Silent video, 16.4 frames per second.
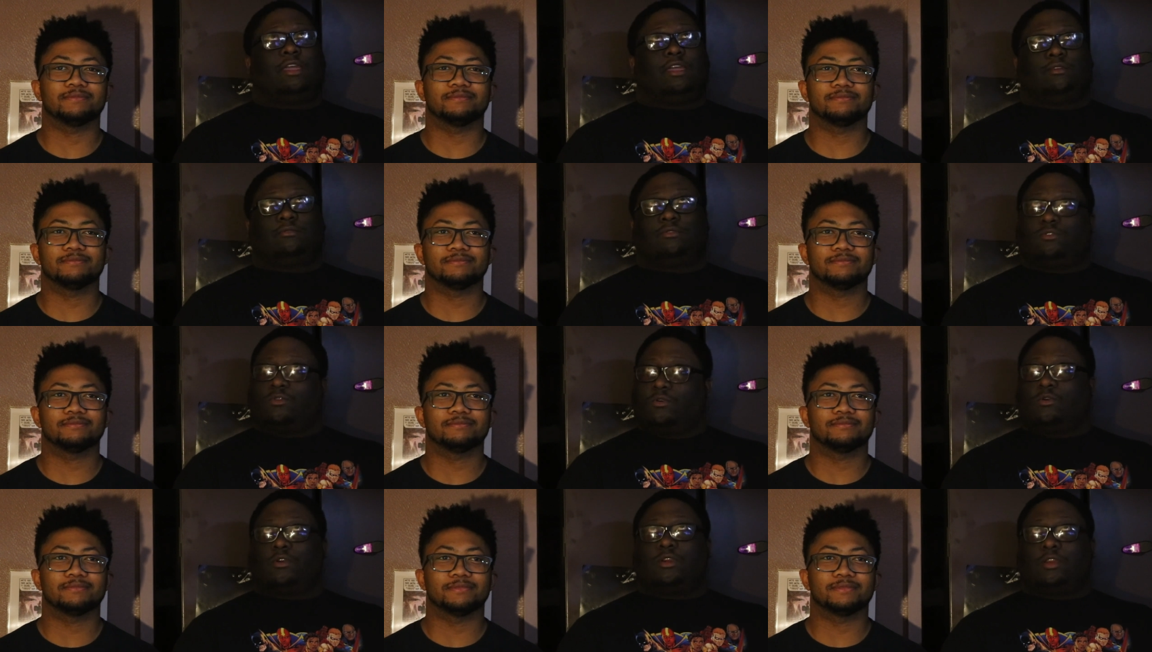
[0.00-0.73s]

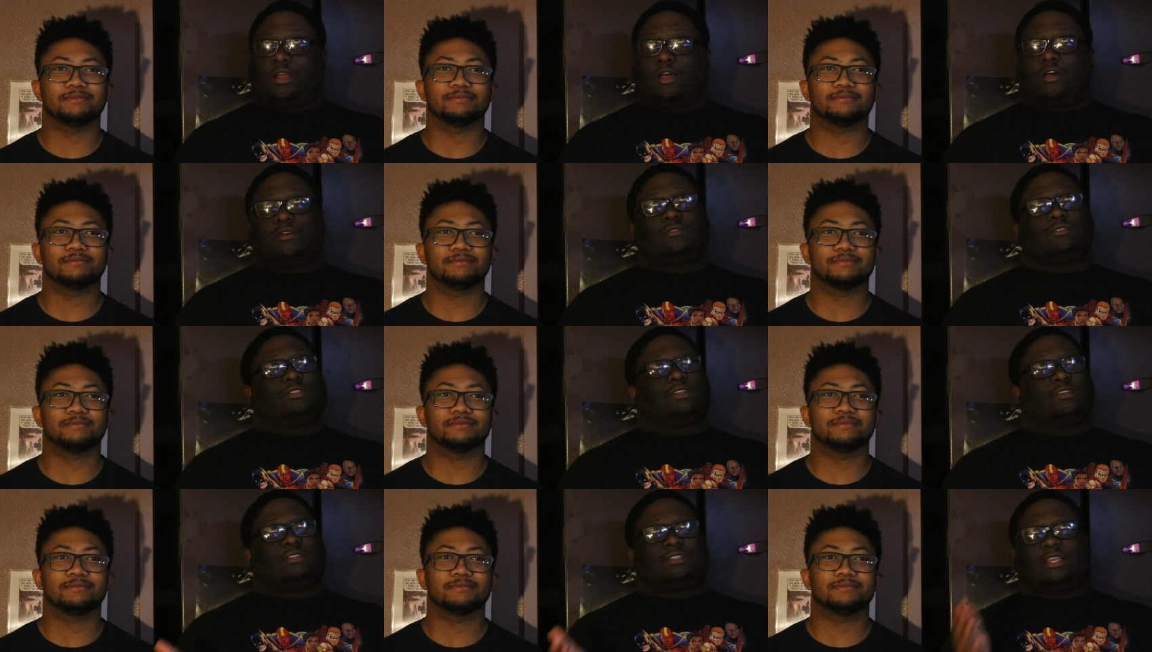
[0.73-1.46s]
Speaker 1: and Lord
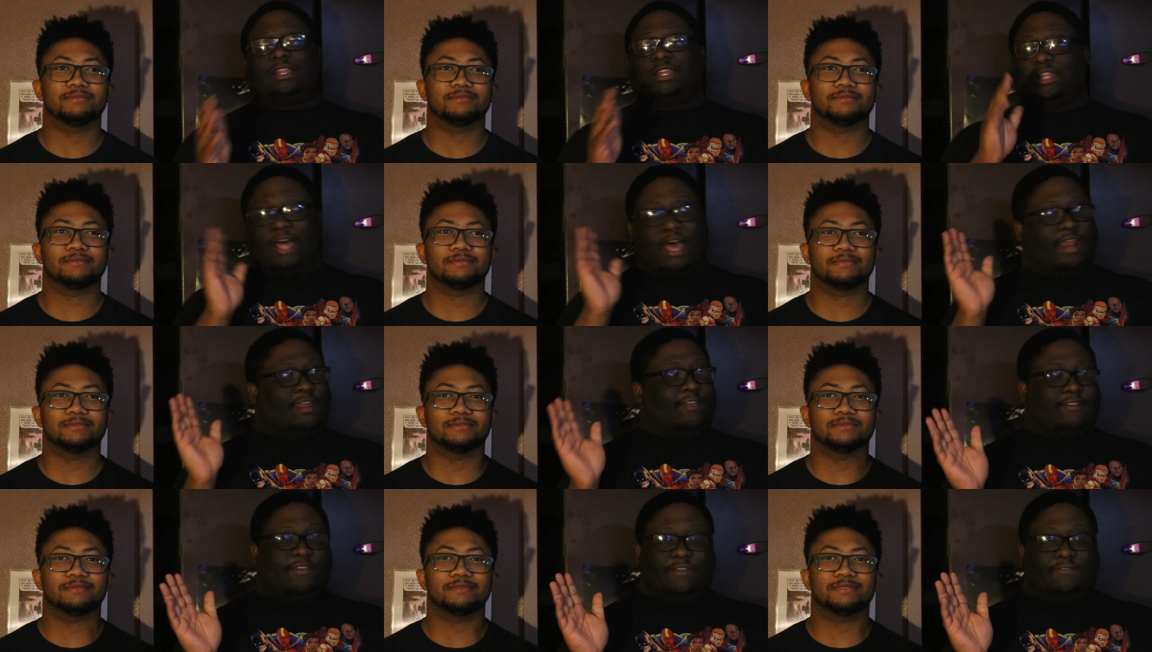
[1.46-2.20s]
knows there's a
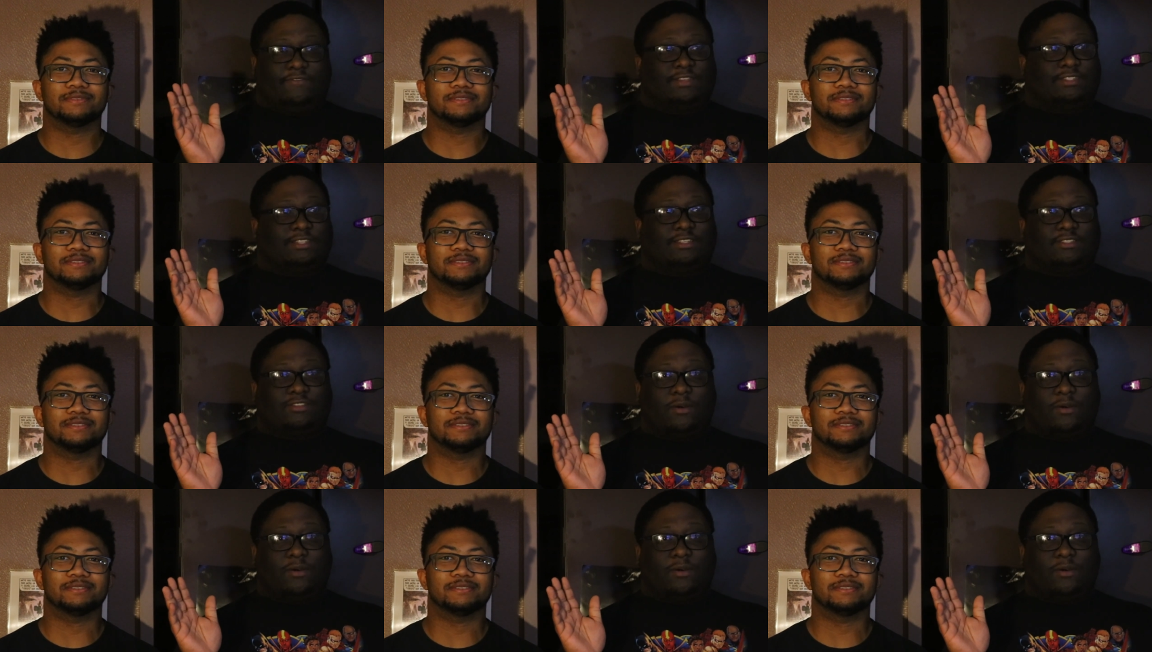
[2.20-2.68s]
lot of emphasis